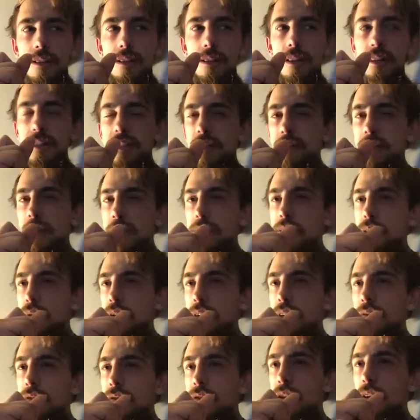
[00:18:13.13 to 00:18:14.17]
And sometimes I don't
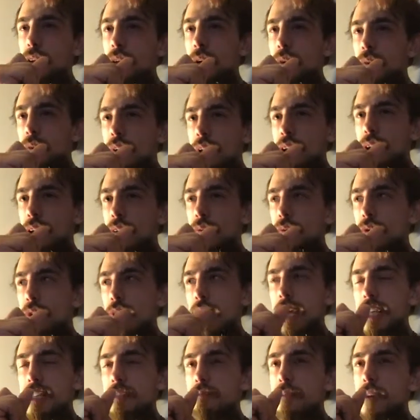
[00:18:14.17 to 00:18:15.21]
even know
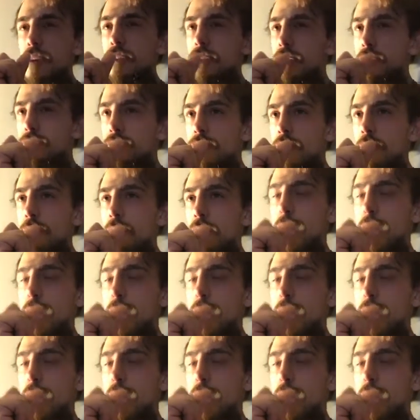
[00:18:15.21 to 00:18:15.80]
what I smelt it from,